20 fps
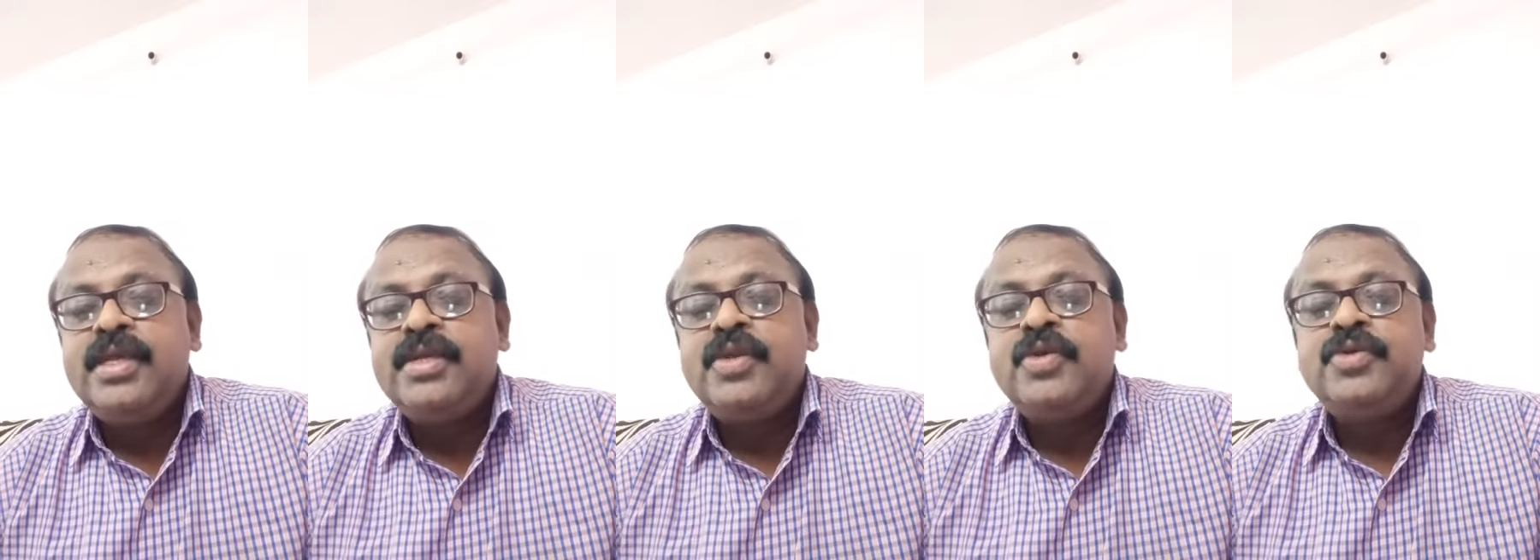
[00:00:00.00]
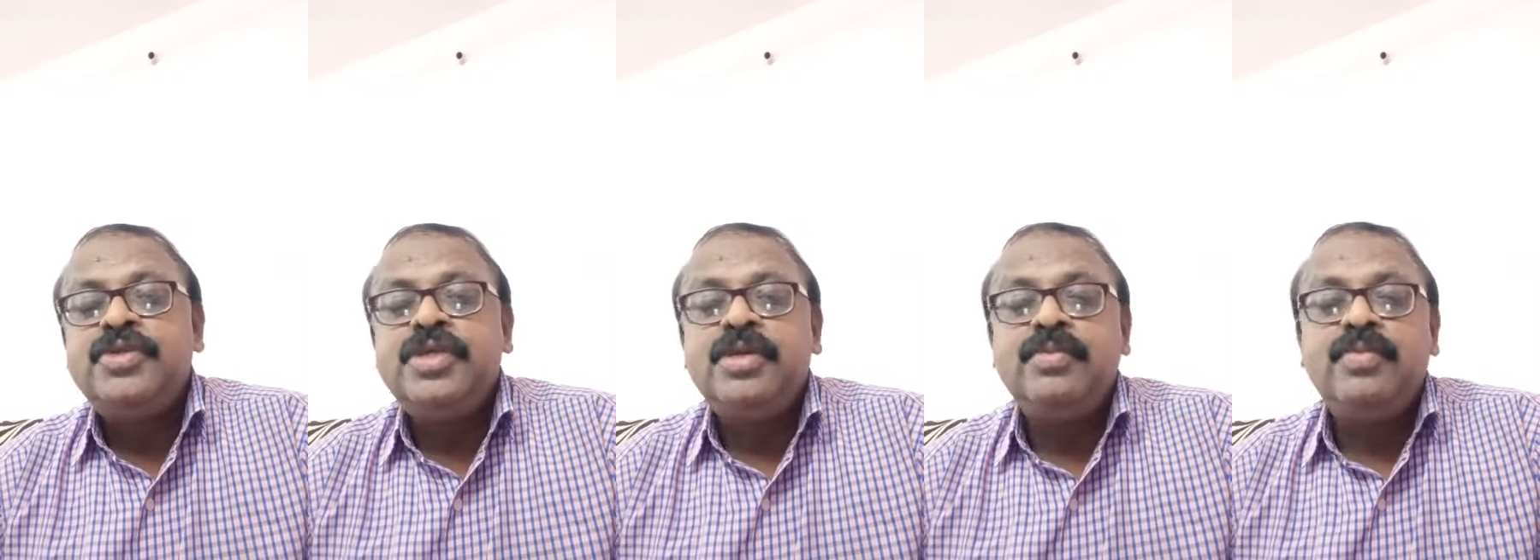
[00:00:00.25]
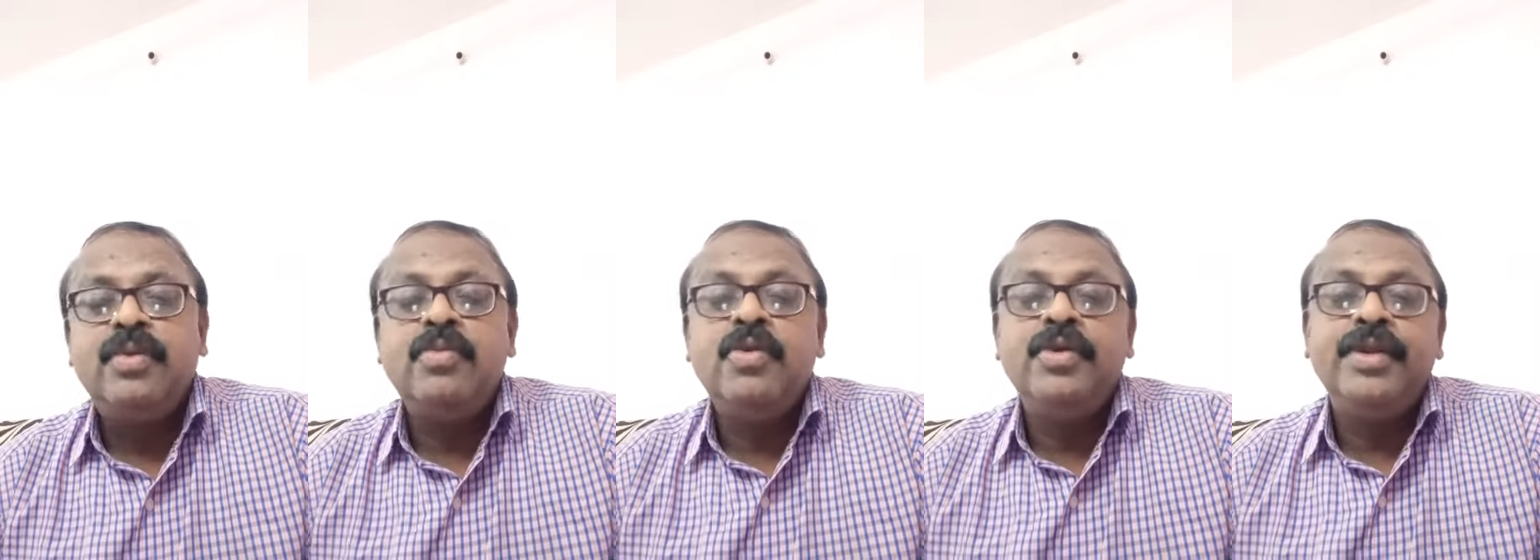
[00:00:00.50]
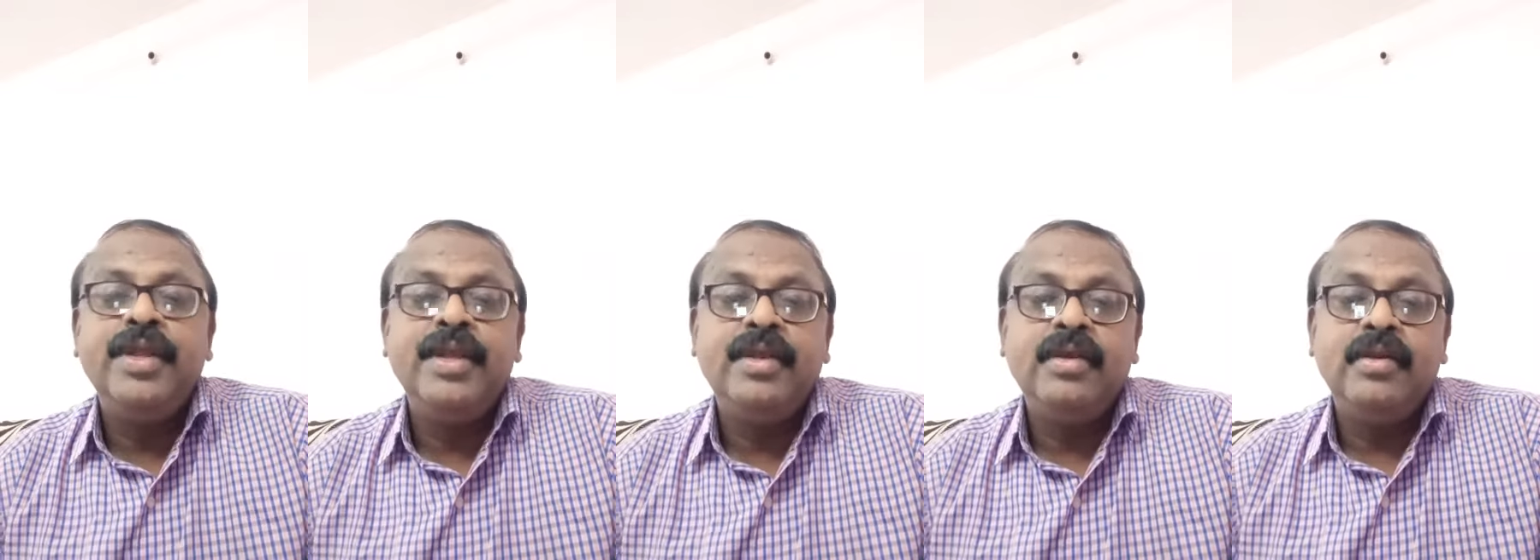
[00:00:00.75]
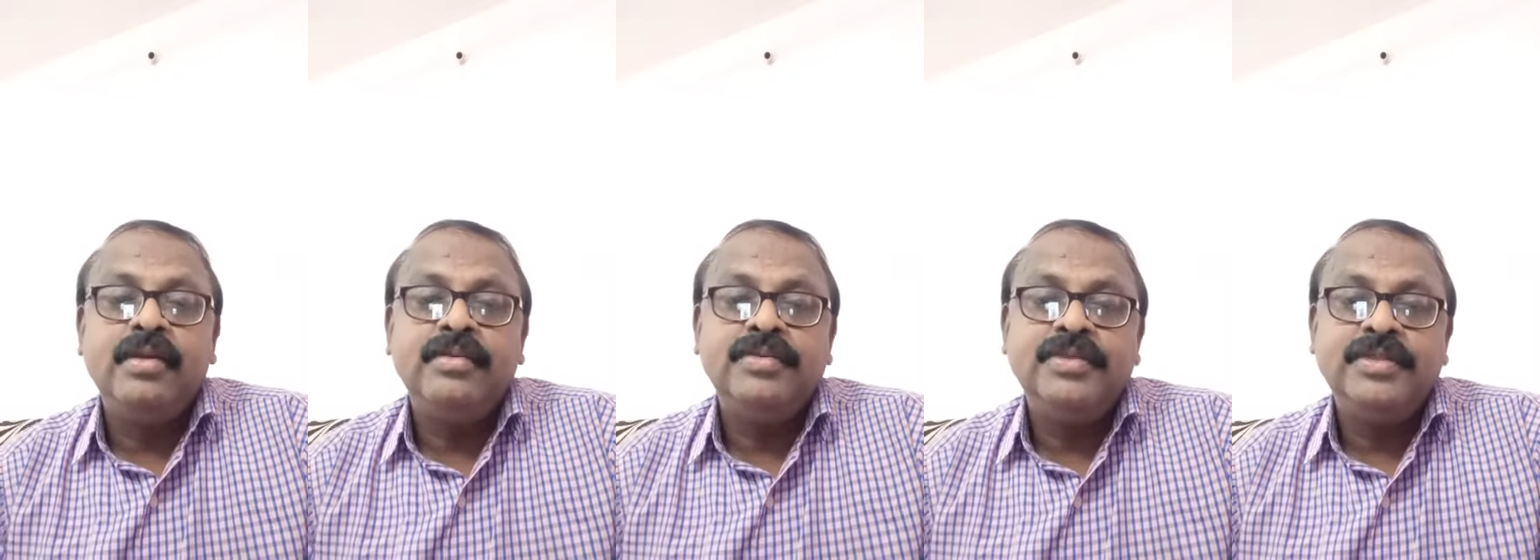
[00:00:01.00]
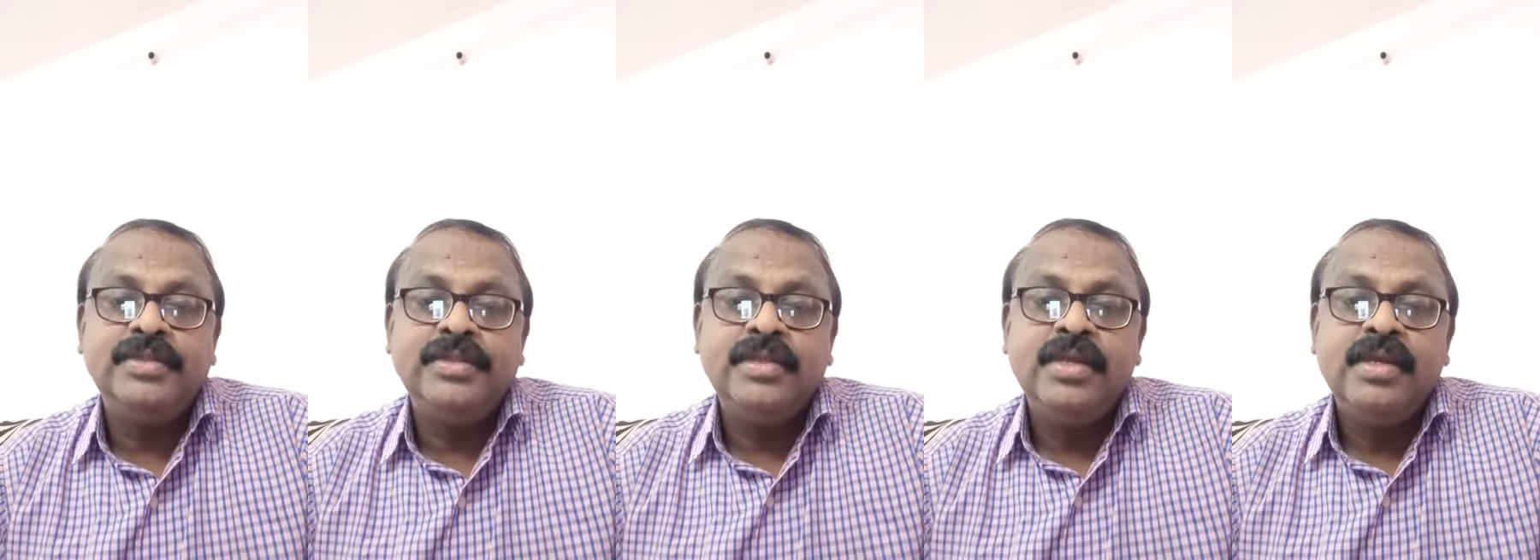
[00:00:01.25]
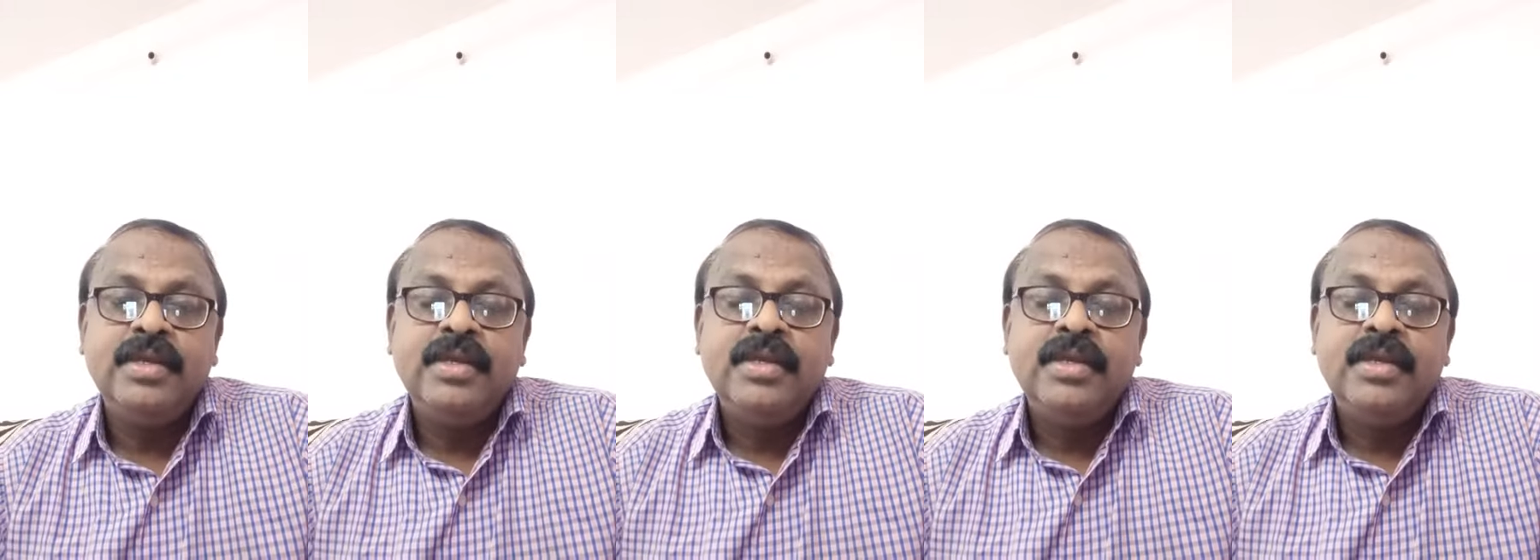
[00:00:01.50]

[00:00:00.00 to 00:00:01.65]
erosion promoting crops,